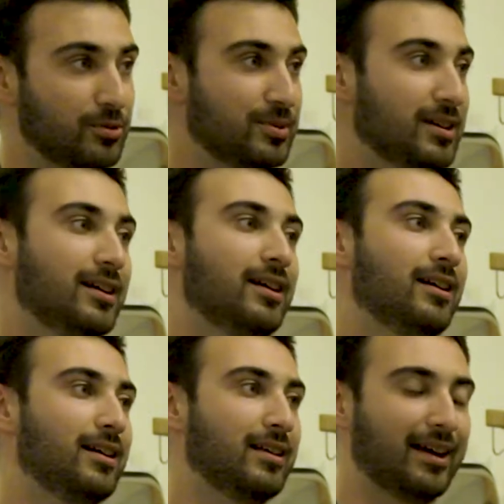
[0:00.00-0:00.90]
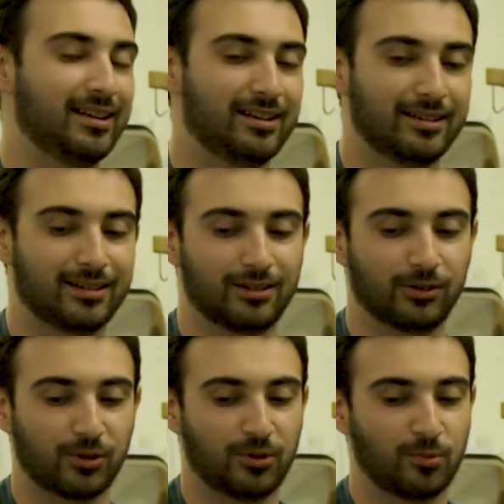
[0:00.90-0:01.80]
It was I need to
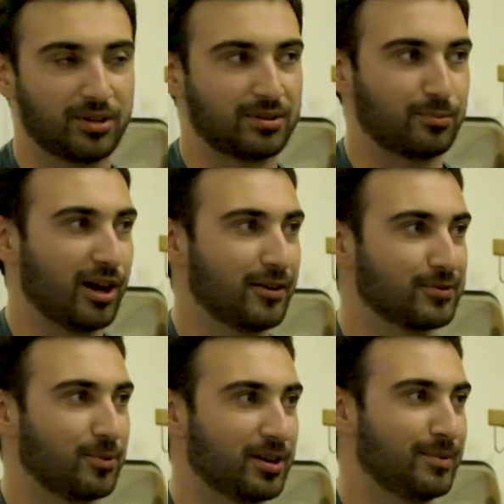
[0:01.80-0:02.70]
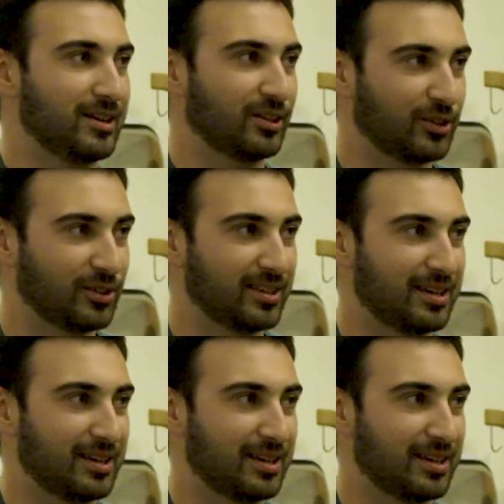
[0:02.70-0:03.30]
learn what the profs wanted me to learn,